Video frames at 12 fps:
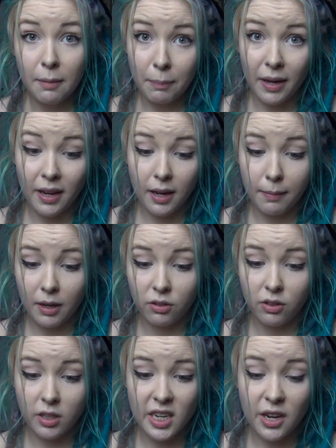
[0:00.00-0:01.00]
but I'm
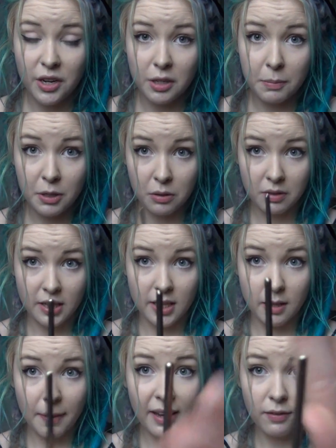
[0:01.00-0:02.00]
actually going to be using
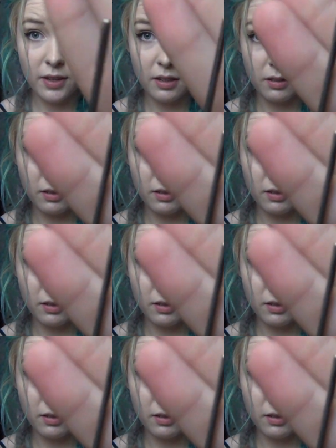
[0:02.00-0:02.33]
the back of it.